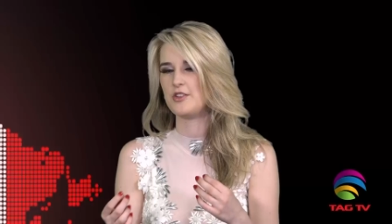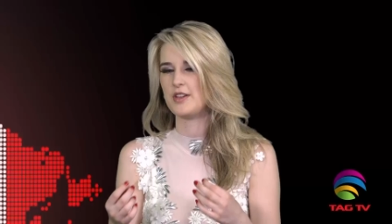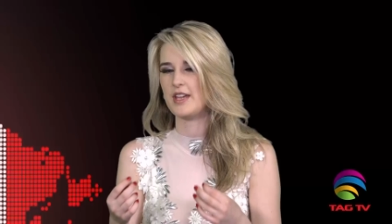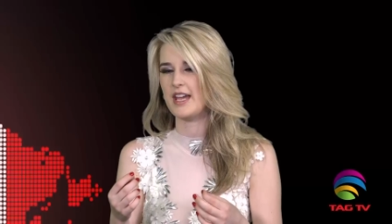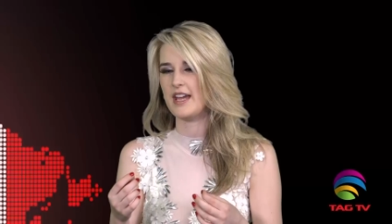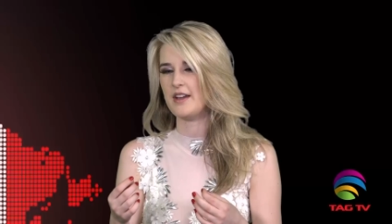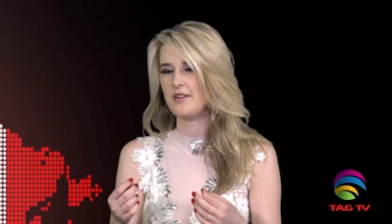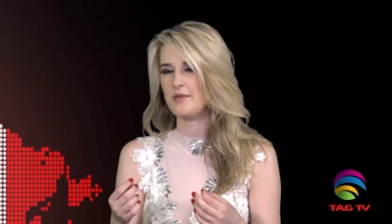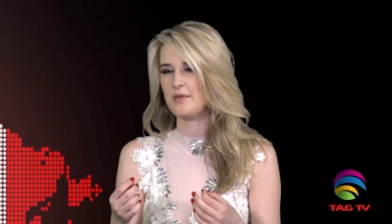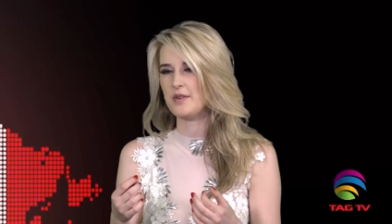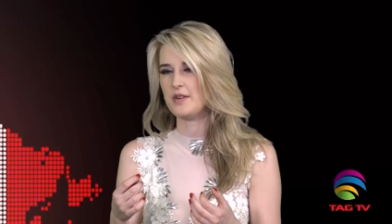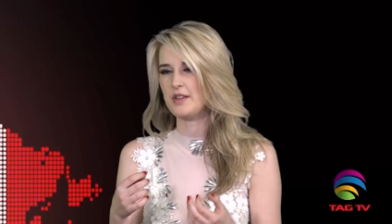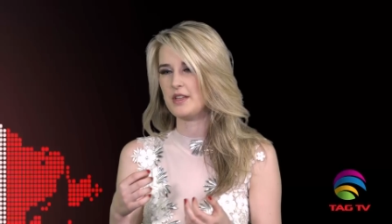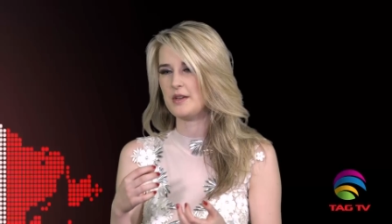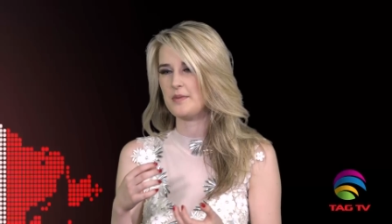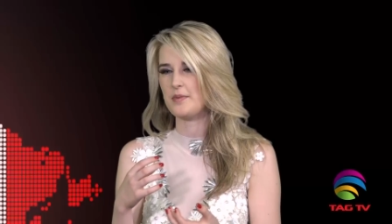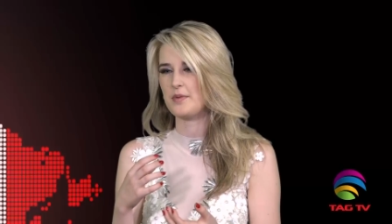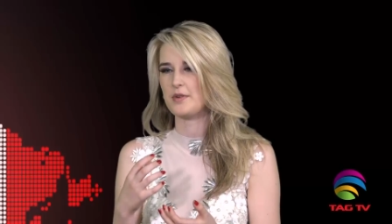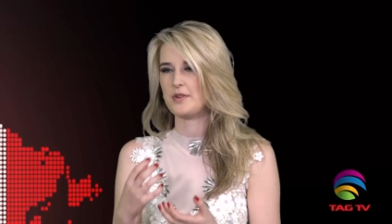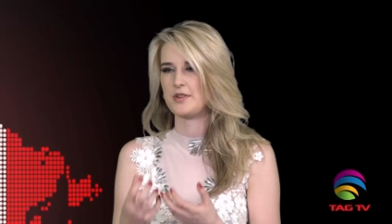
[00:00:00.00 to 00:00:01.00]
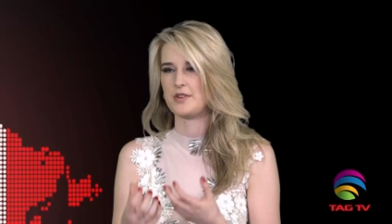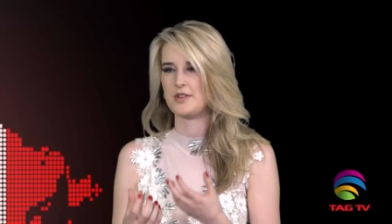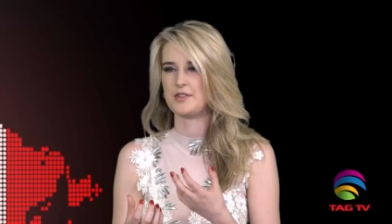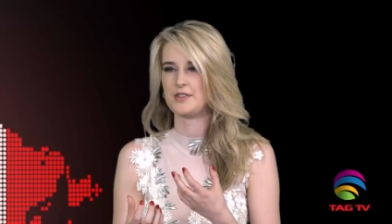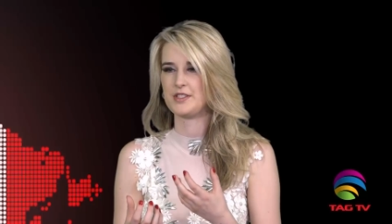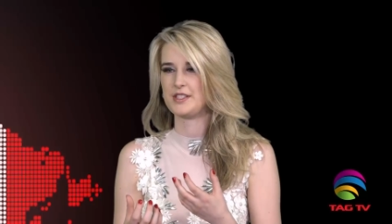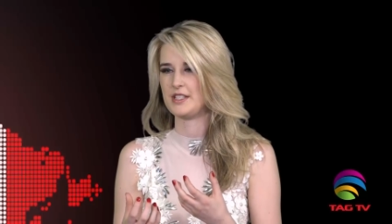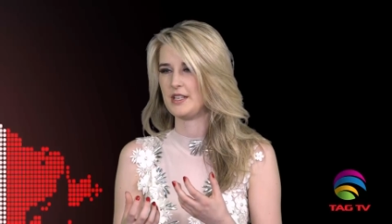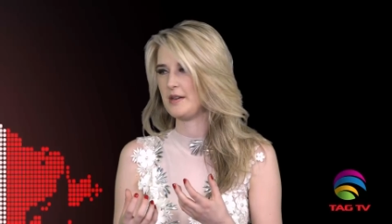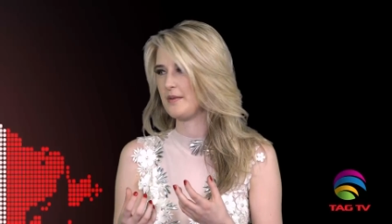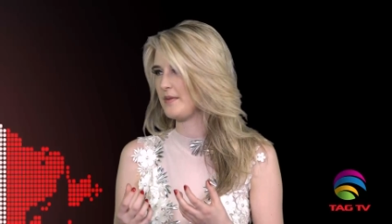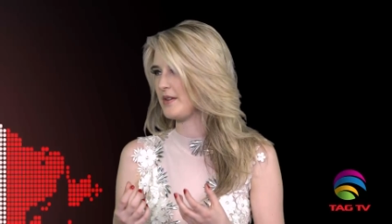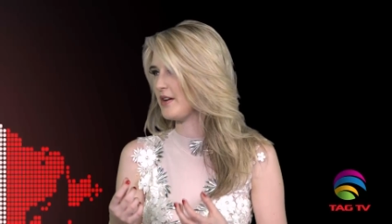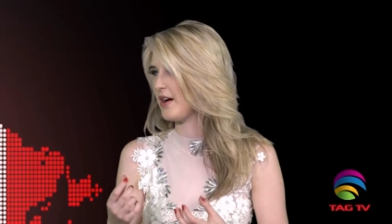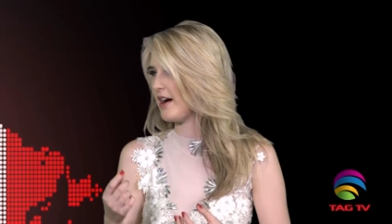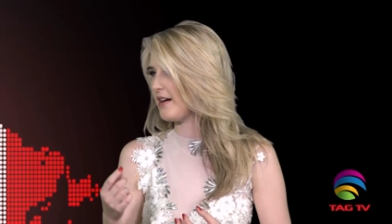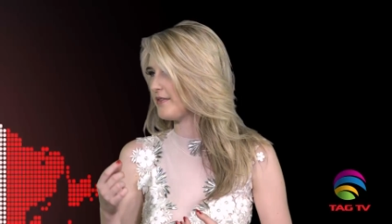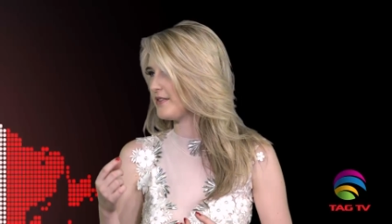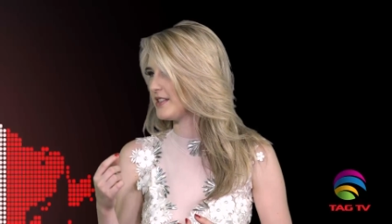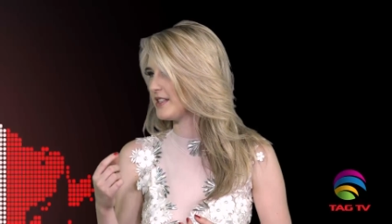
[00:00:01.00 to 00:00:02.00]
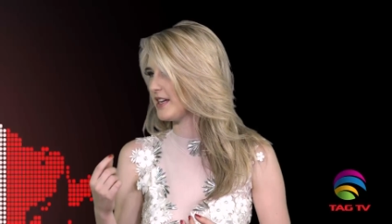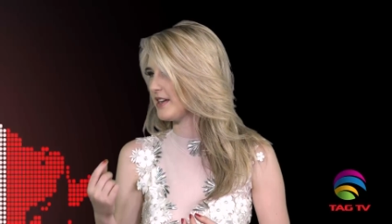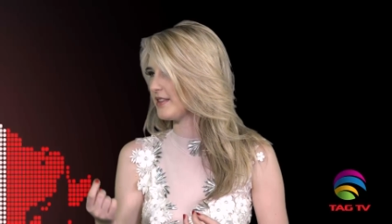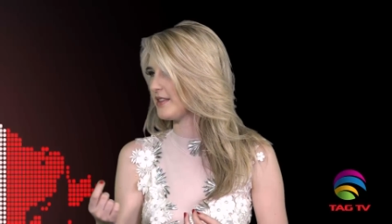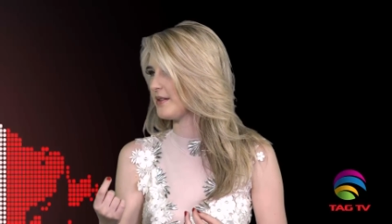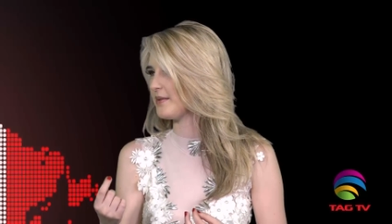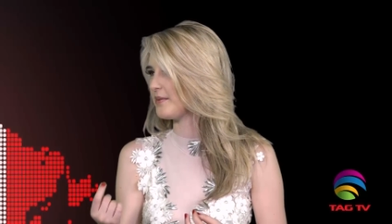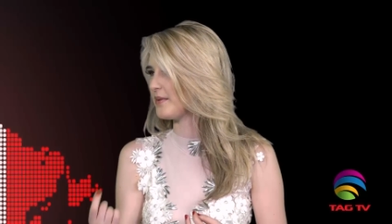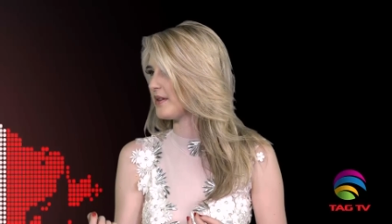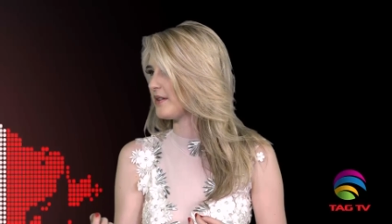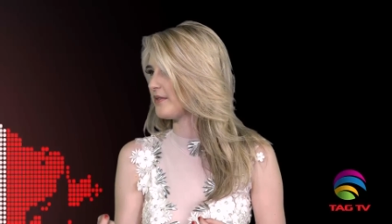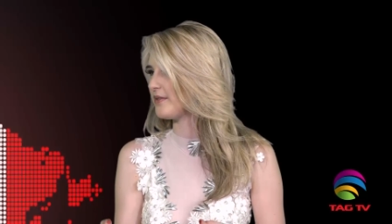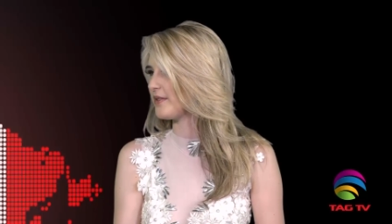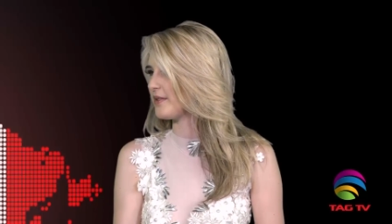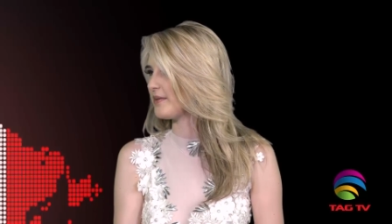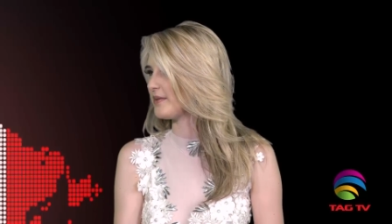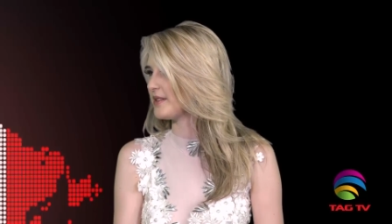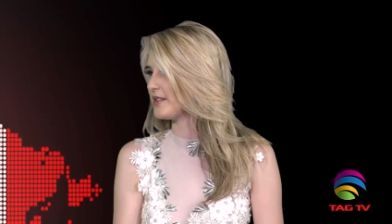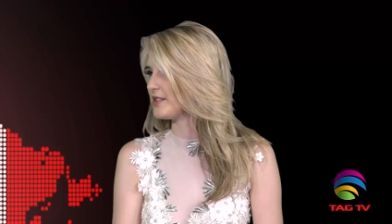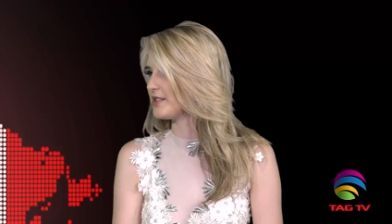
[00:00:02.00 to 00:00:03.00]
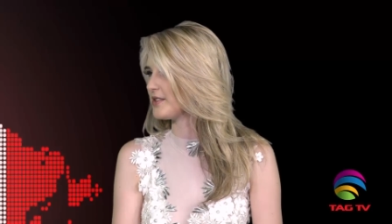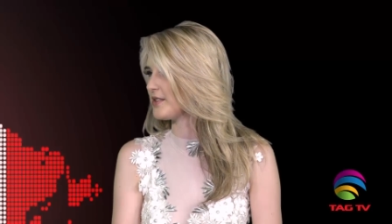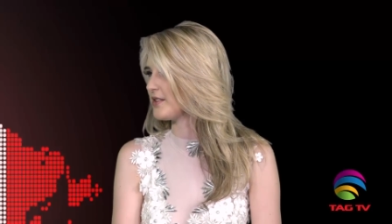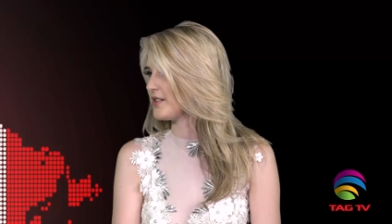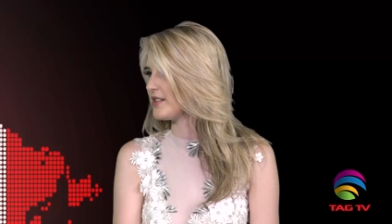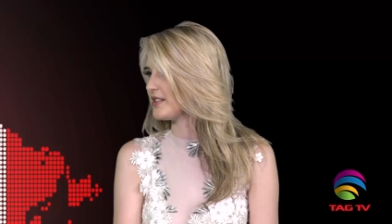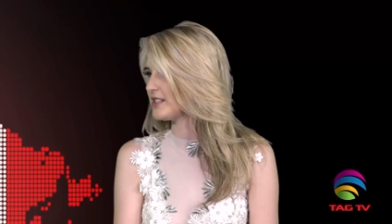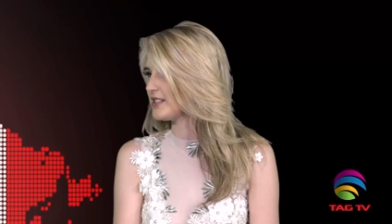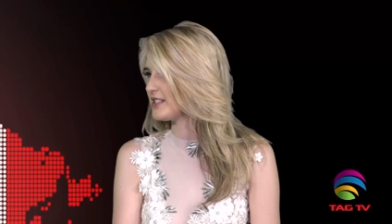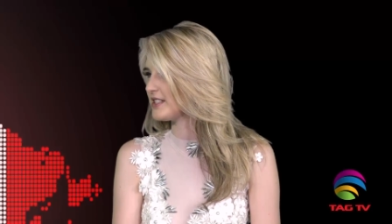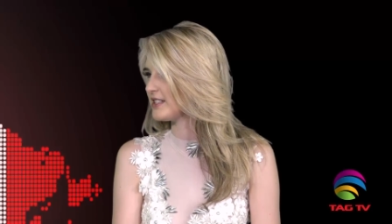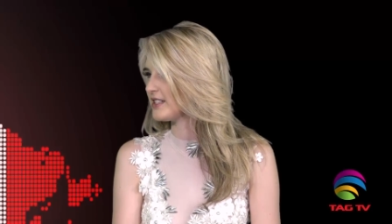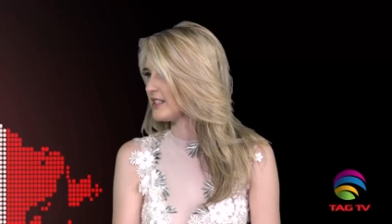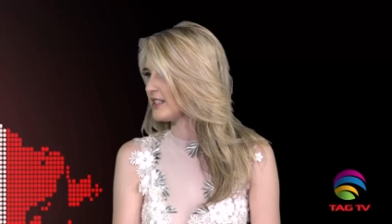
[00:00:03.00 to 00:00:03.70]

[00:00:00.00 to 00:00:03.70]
you can't really produce them. You have to get them right from the source. I,